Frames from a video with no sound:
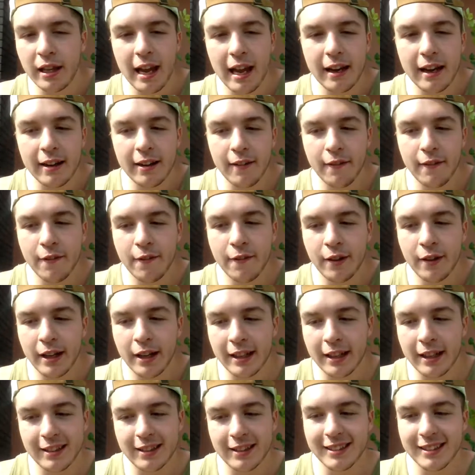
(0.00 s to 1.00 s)
all the
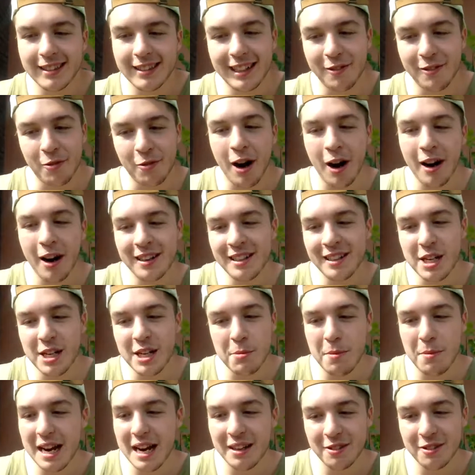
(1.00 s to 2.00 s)
negative like
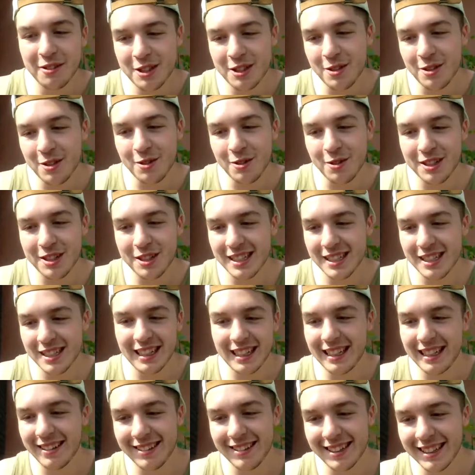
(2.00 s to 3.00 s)
Rotten Tomato
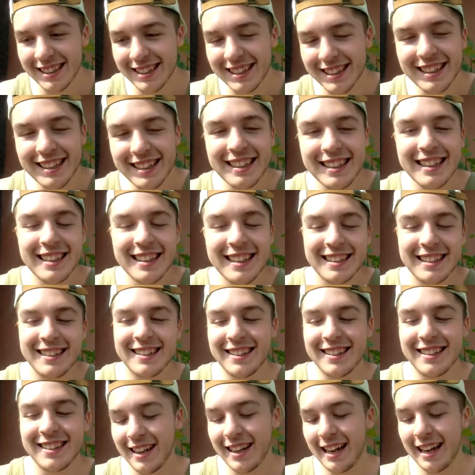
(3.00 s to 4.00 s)
scores and like all the
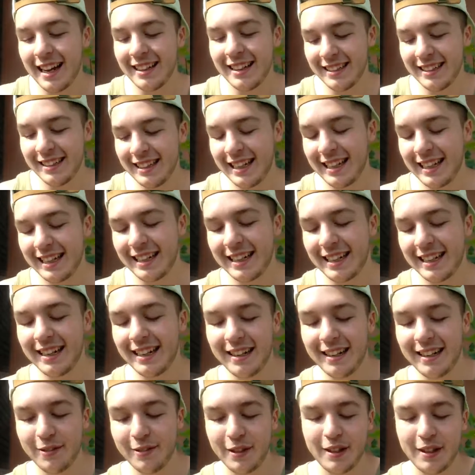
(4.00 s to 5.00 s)
and
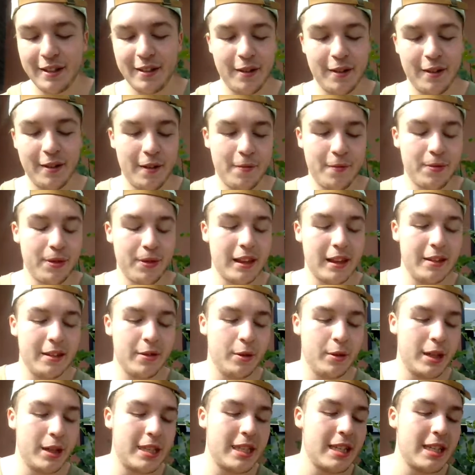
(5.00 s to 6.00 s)
like
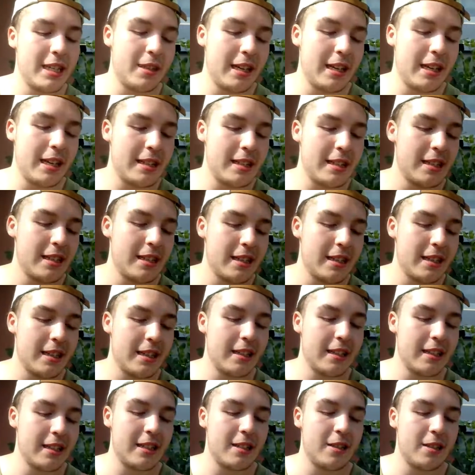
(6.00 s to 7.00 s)
what's his
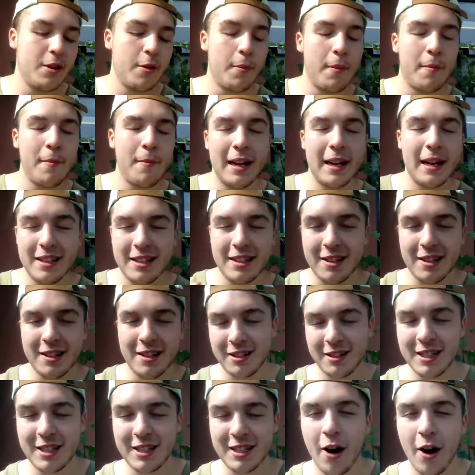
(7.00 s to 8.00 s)
face is
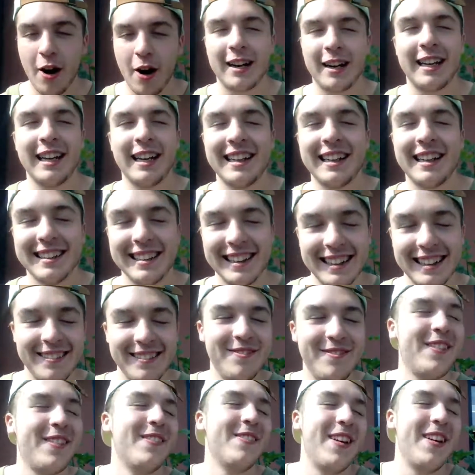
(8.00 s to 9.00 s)
Superman starts
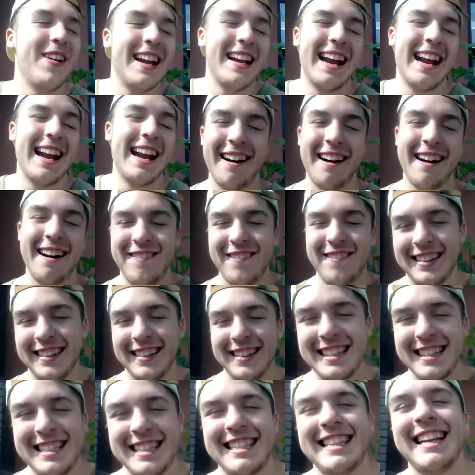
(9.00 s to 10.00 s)
talking and then Ben
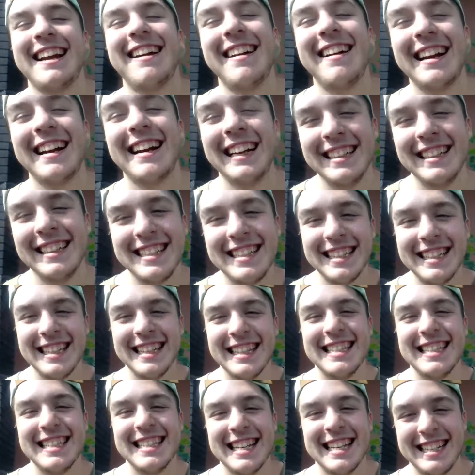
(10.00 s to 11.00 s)
Affleck staring
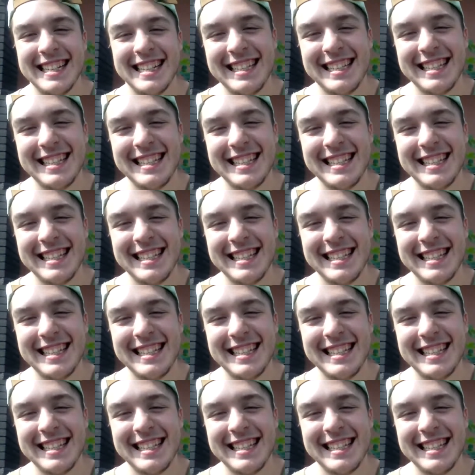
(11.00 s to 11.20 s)
into the